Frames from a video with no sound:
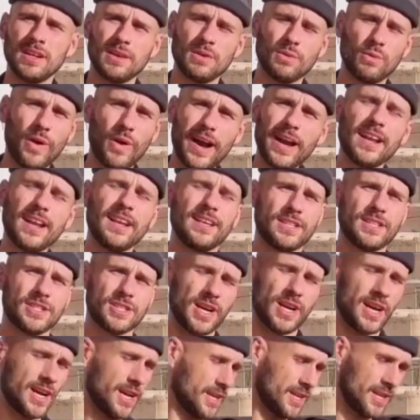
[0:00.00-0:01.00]
while
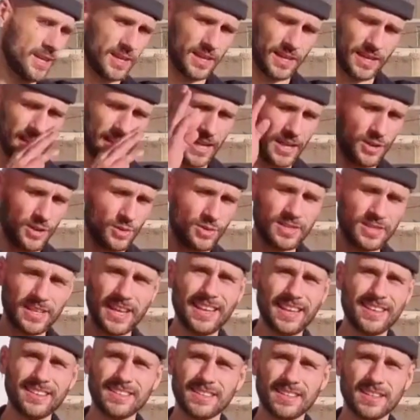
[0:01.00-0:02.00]
hitchhiking and you
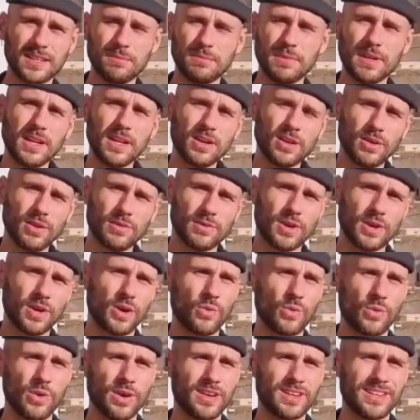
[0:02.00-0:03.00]
tent in the middle of
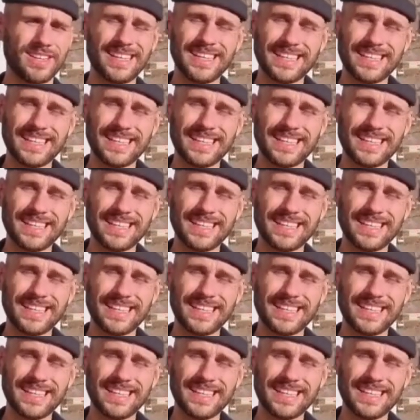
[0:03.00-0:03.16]
nowhere.